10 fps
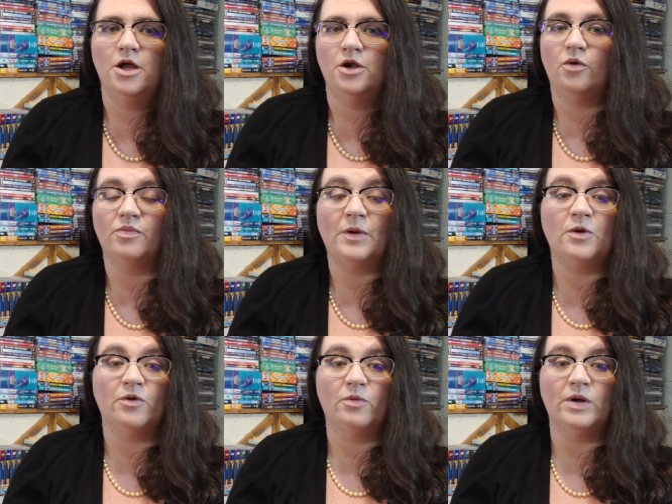North by
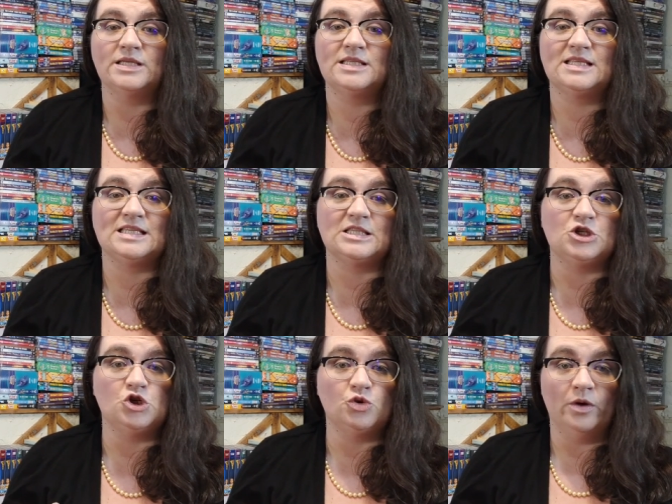Northwest is a
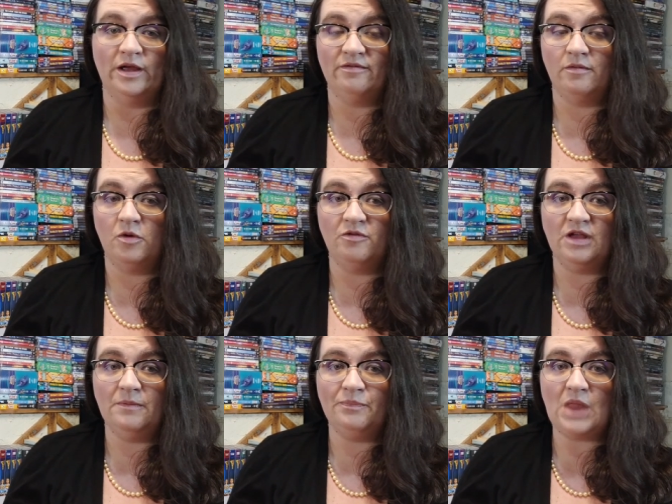joy of a
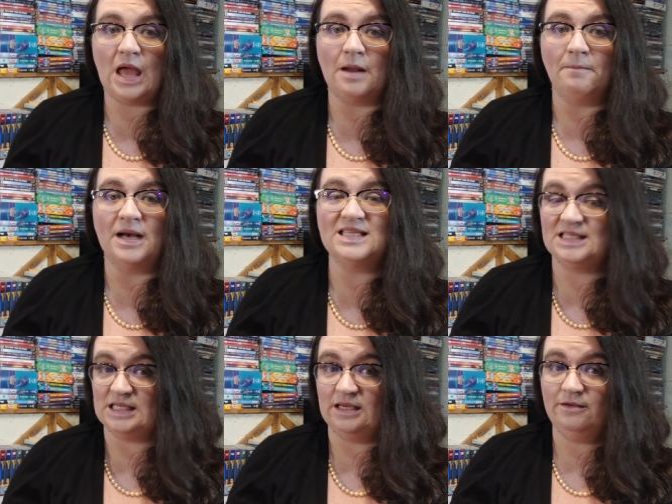movie and a
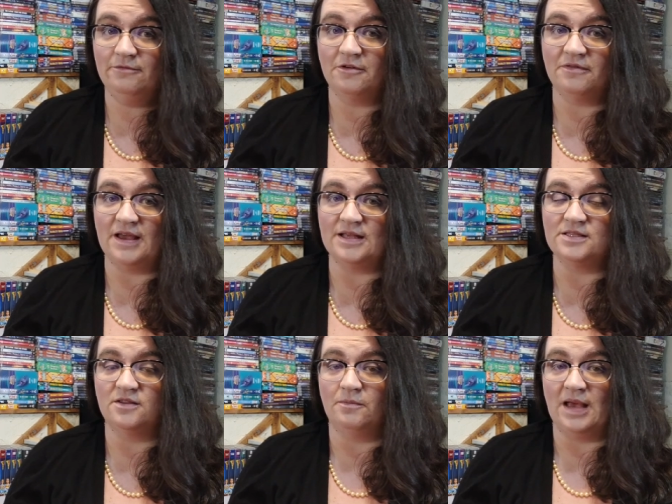must-see for fans
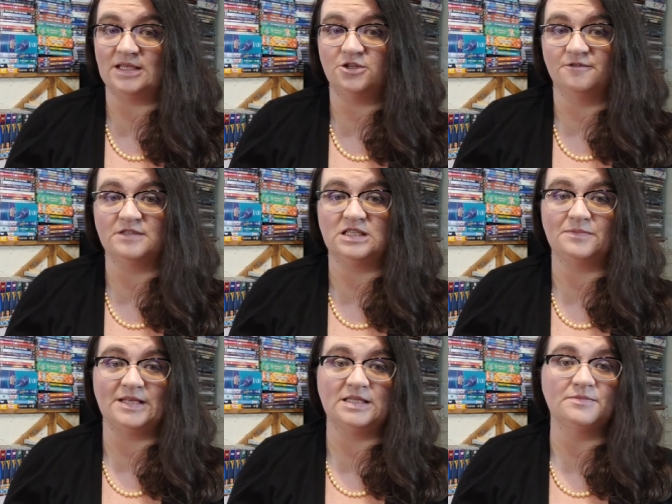of the master of
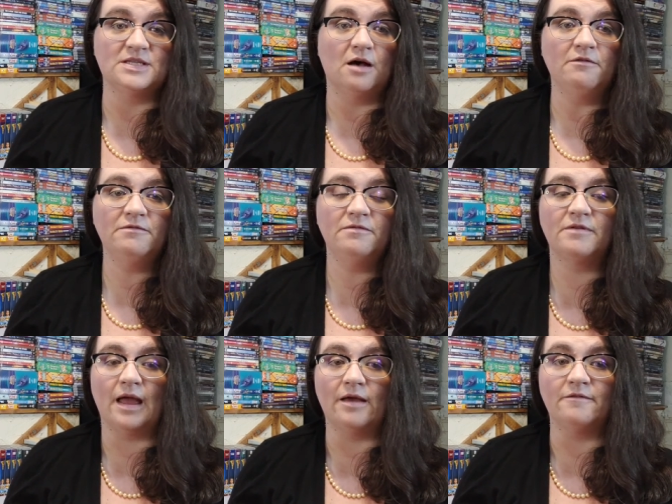suspense himself
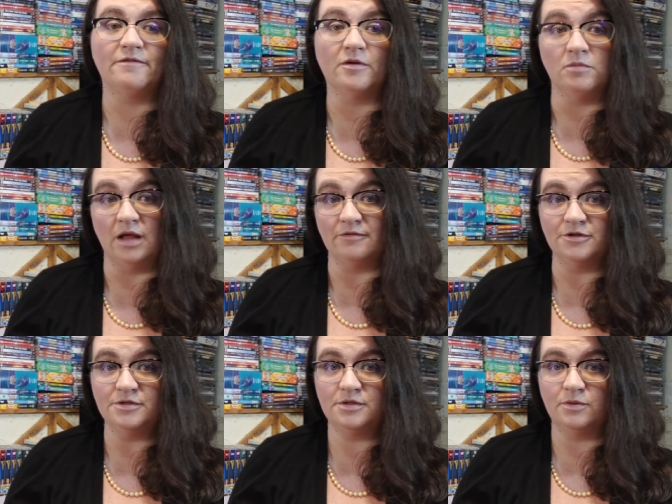and film
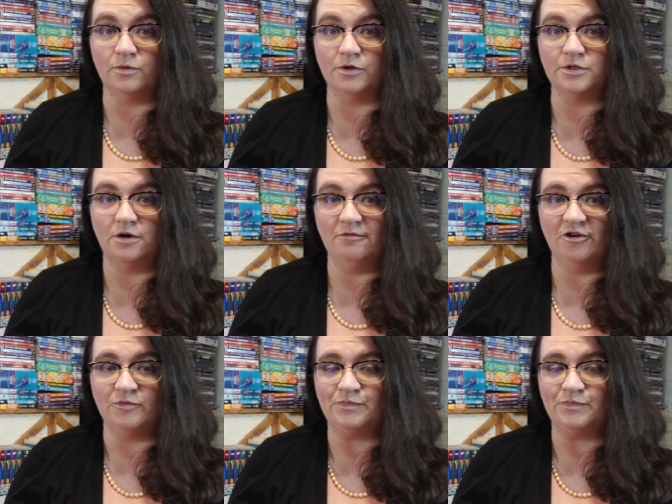lovers the world over.